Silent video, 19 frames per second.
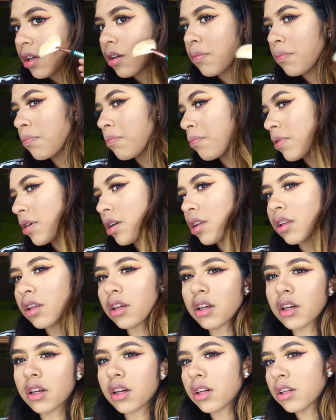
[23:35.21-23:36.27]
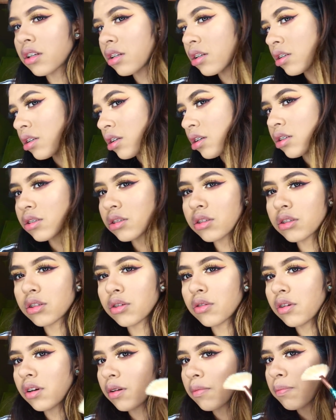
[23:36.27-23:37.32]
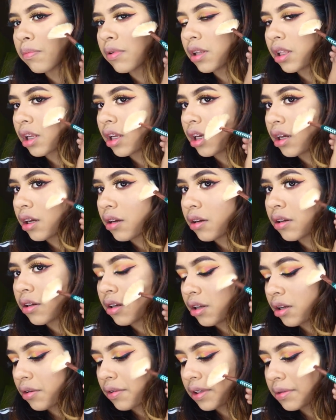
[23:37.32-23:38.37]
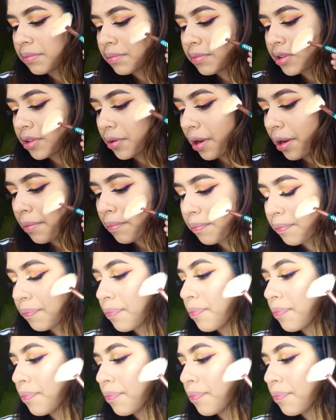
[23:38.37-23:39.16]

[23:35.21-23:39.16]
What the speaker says: It really kind of does show up, but like, you know what? It's okay.